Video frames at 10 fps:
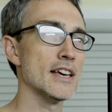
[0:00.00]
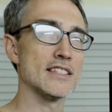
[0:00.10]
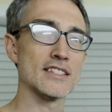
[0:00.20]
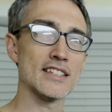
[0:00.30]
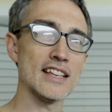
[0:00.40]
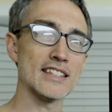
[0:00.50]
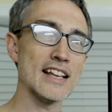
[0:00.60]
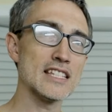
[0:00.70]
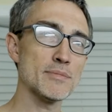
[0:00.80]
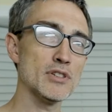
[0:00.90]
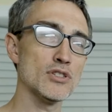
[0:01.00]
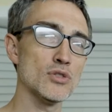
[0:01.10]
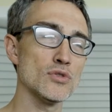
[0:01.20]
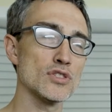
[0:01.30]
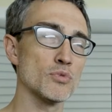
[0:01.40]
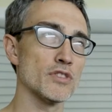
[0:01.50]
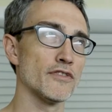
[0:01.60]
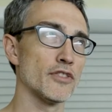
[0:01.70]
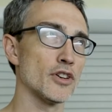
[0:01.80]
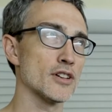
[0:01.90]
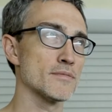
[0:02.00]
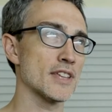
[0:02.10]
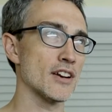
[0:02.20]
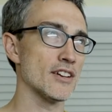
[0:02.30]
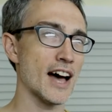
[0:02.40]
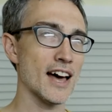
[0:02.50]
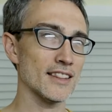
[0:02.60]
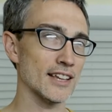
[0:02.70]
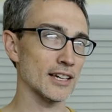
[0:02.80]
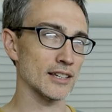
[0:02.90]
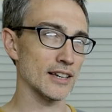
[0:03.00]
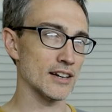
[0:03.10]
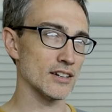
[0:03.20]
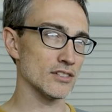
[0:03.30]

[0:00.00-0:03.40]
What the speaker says: It tends to be used with verbs that are not like